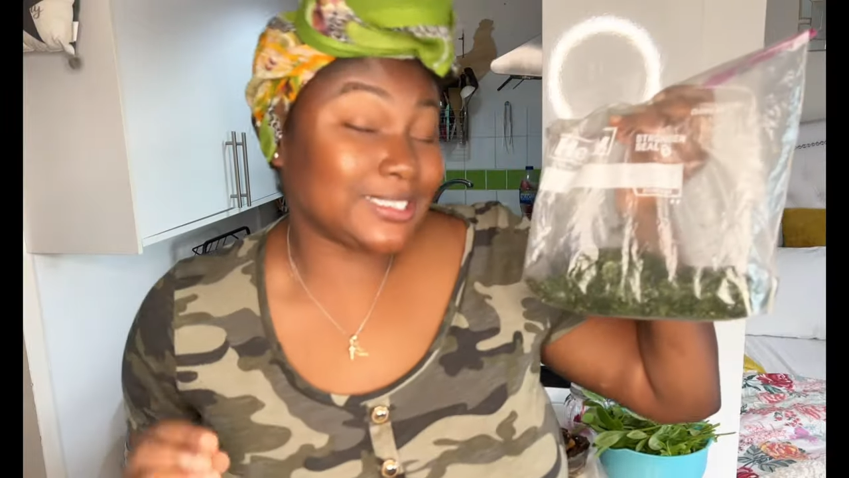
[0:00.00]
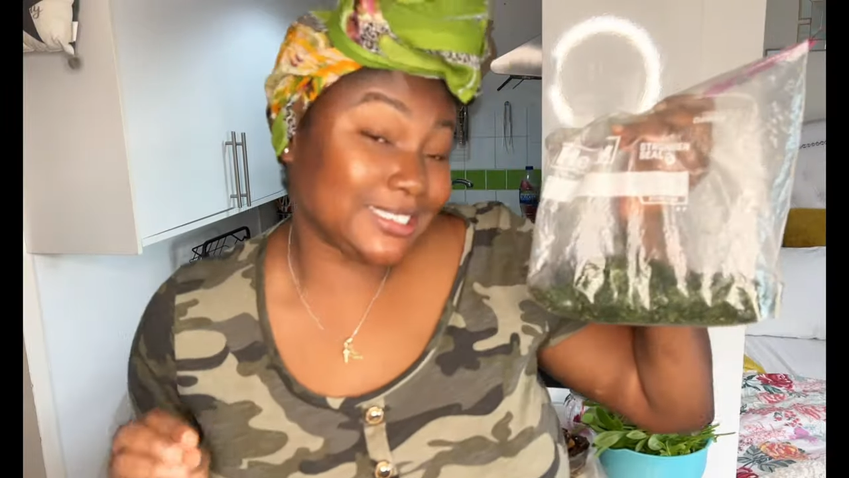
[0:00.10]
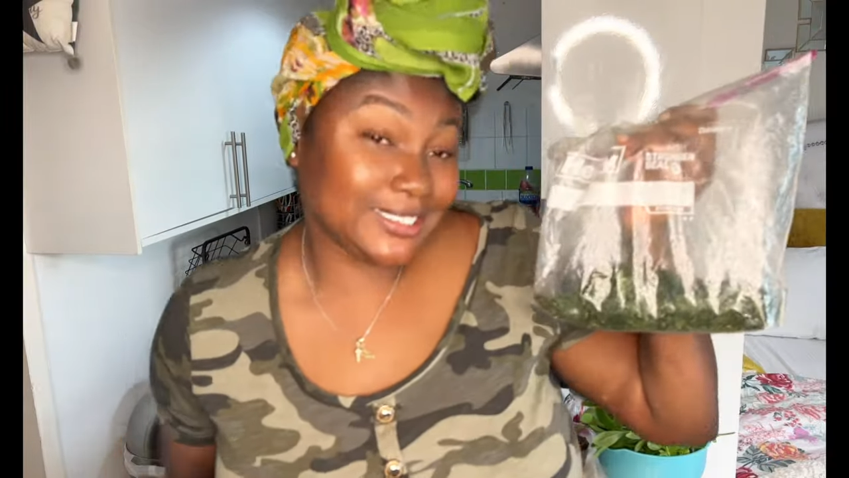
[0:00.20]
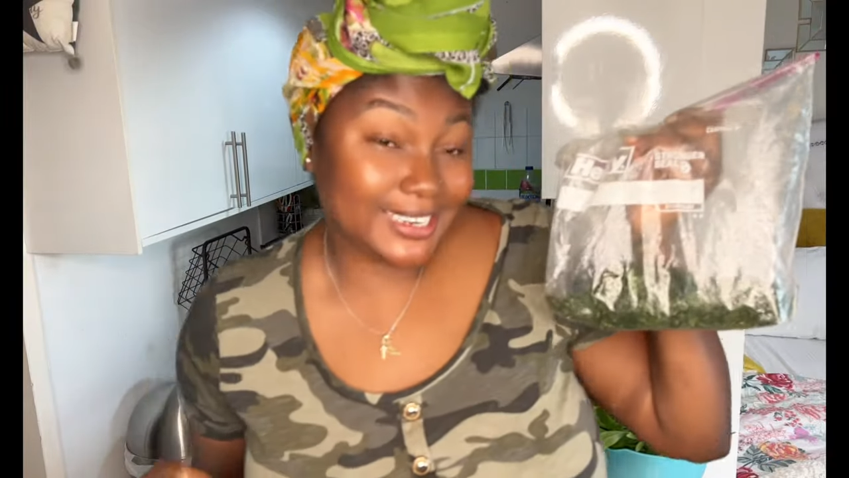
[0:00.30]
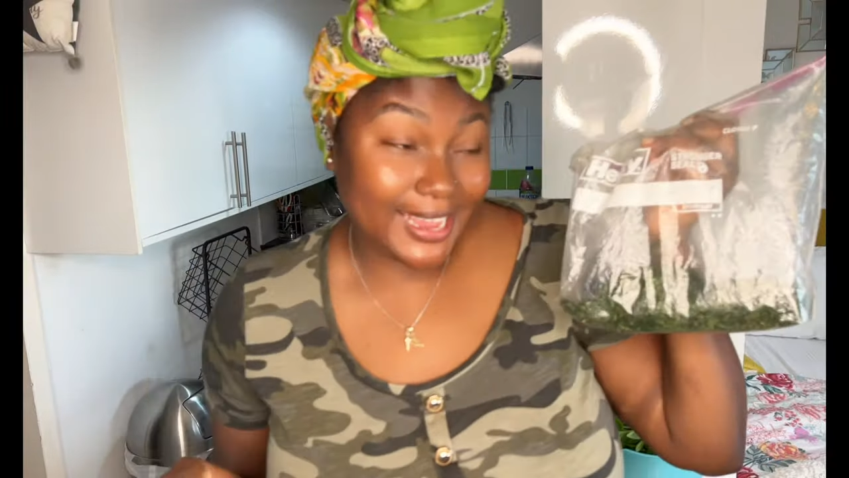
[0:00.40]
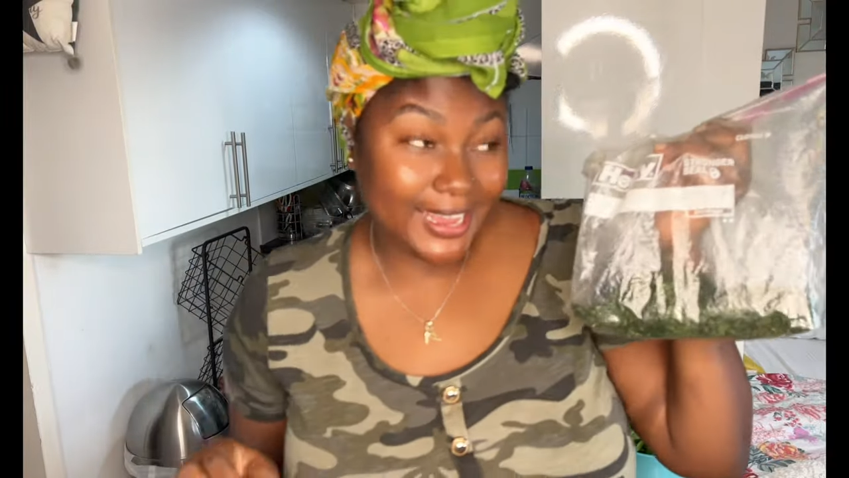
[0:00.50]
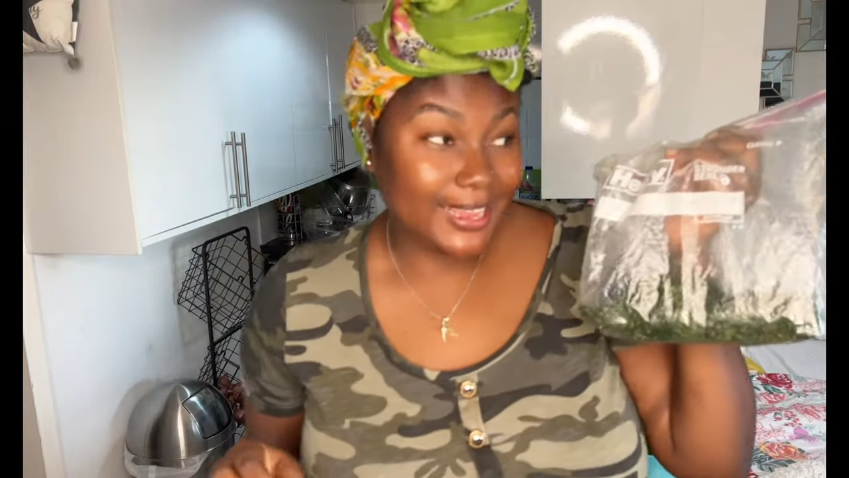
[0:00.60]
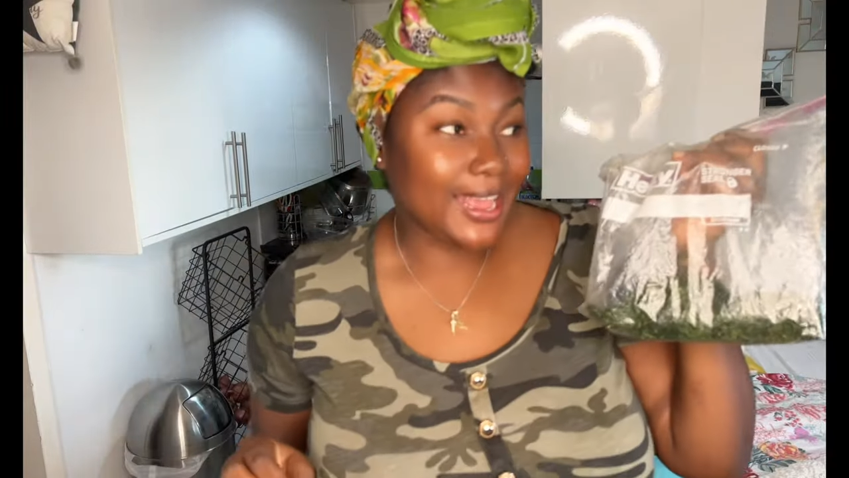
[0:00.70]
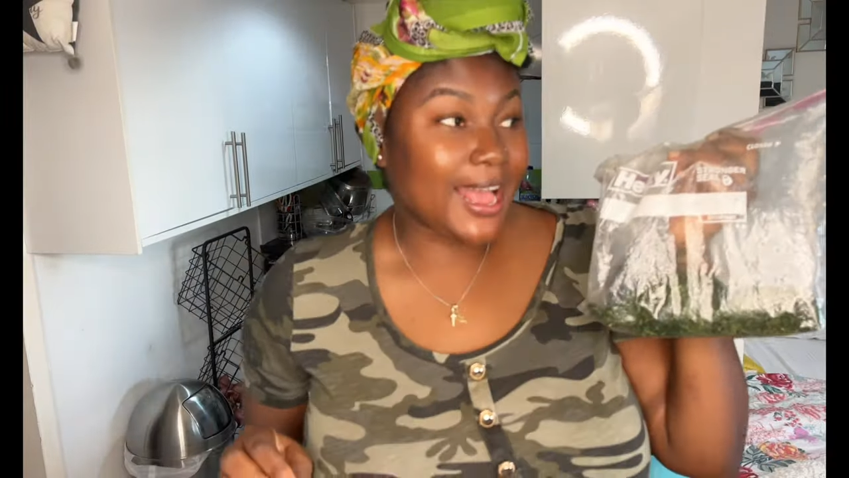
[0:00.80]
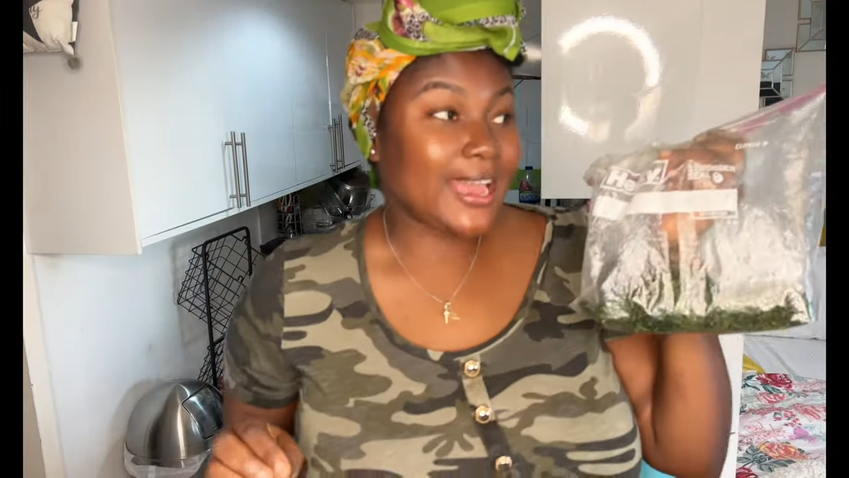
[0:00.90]

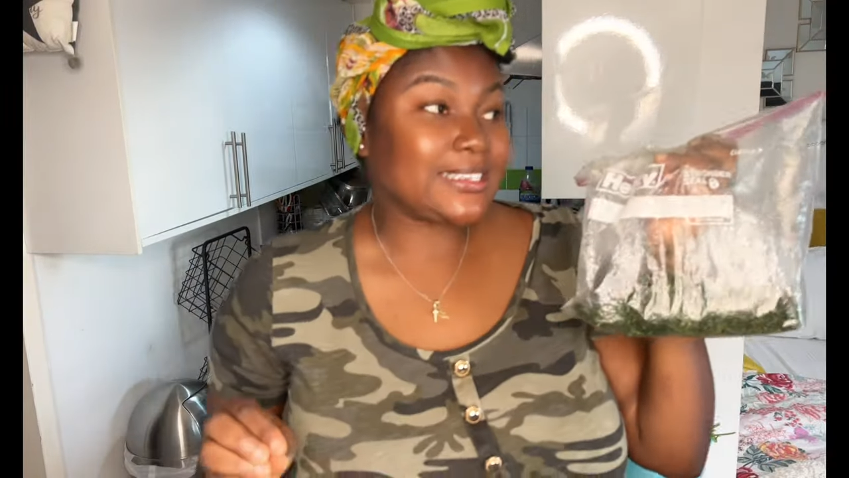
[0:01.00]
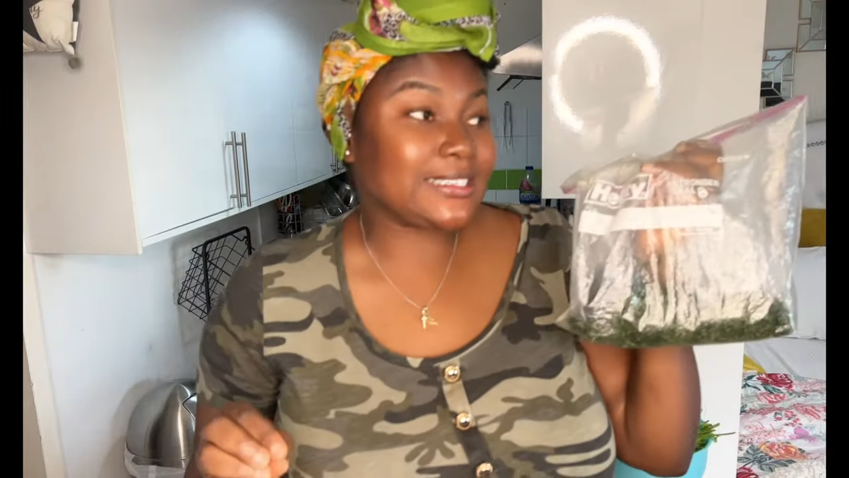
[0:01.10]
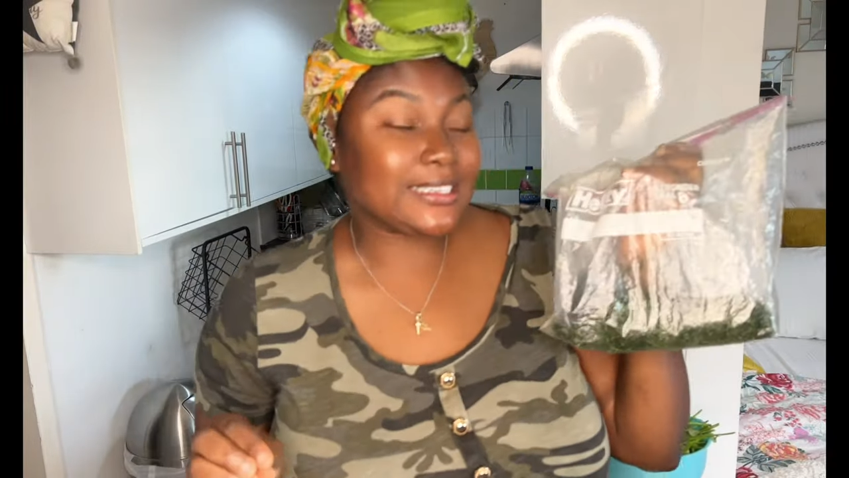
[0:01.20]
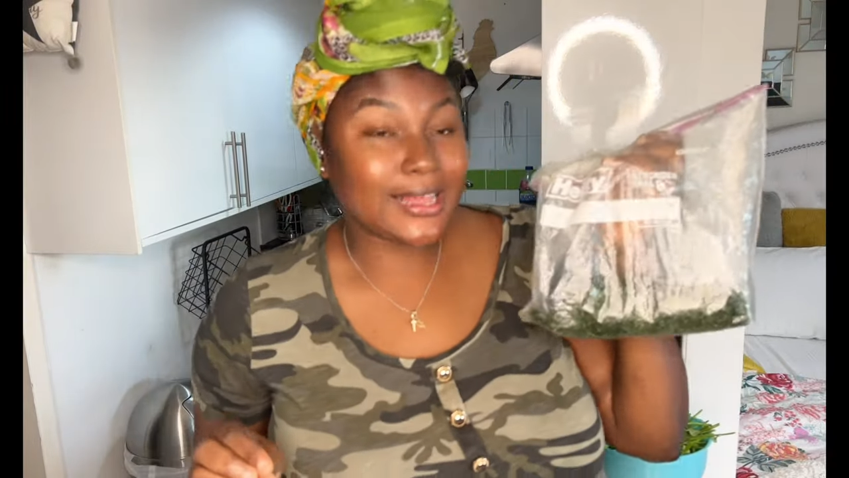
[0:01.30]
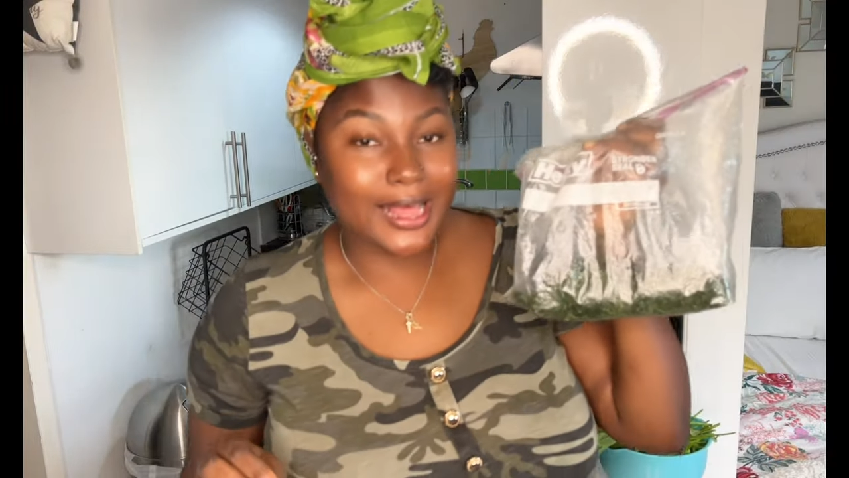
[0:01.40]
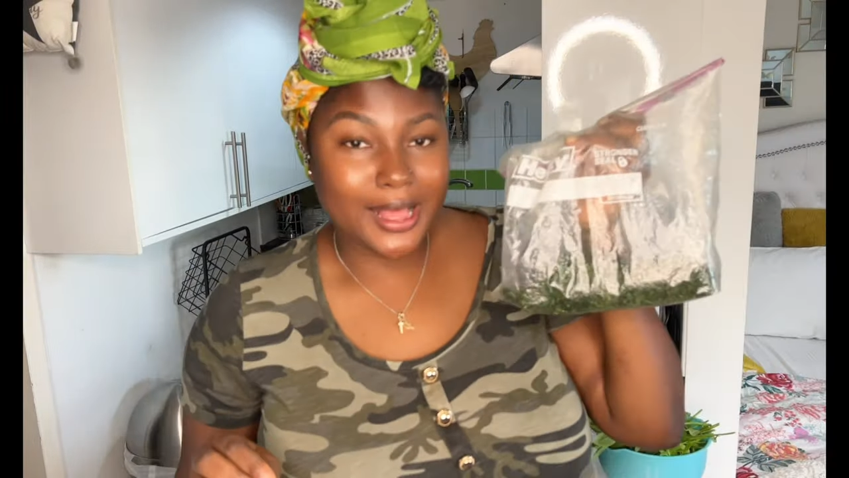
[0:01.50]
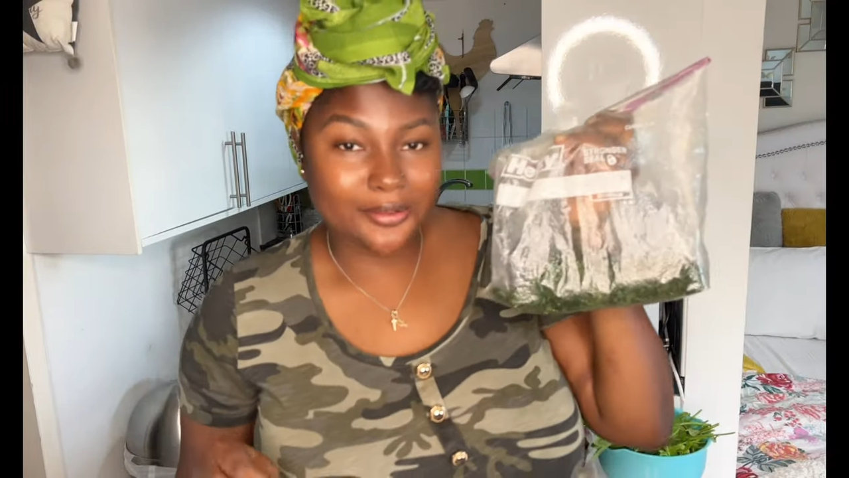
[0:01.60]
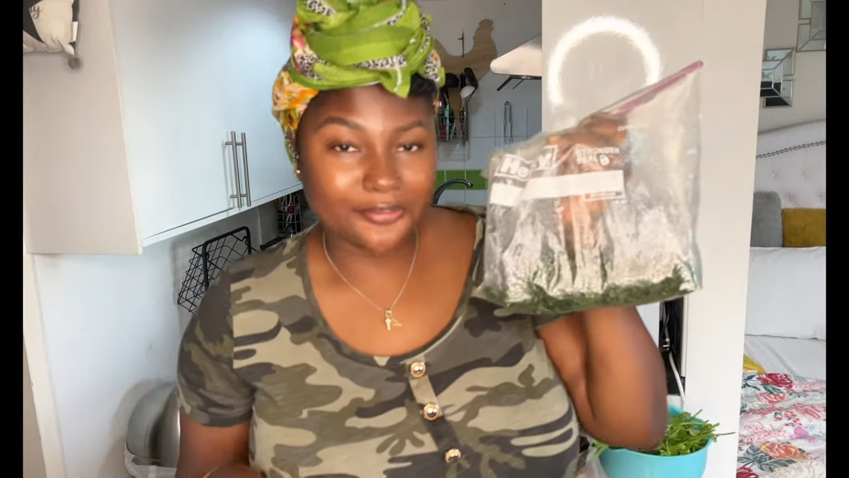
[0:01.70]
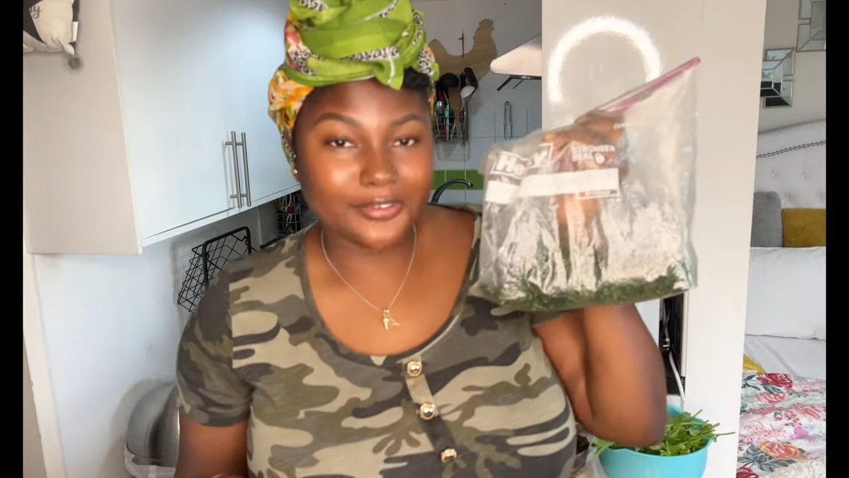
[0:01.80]
today I still have